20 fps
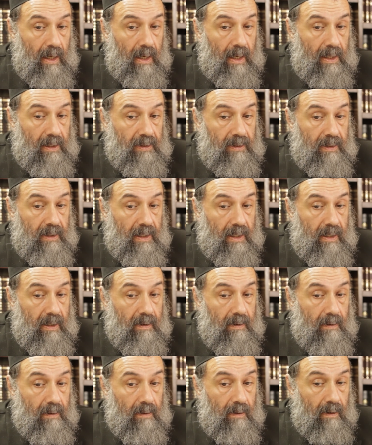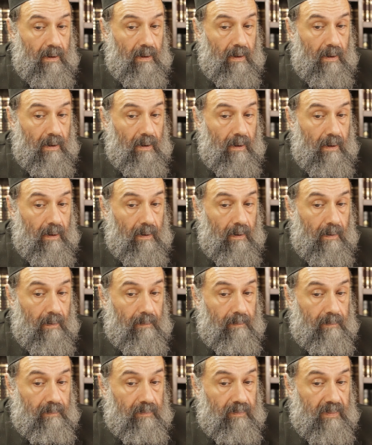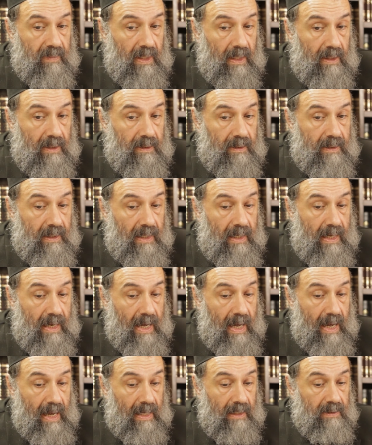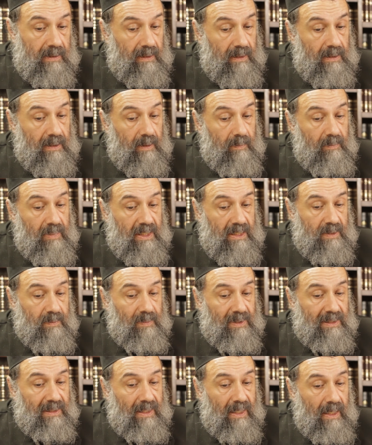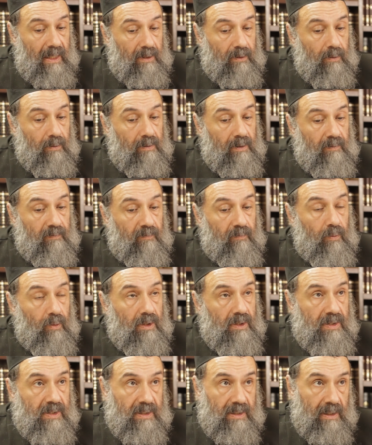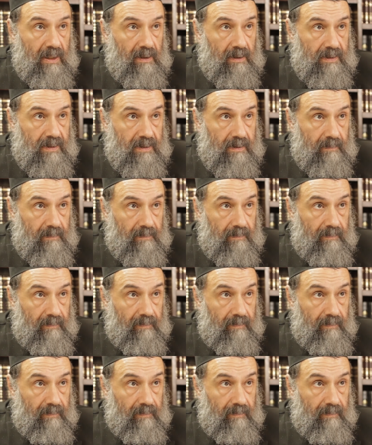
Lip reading: and they had in the basement, they had only 4 cells.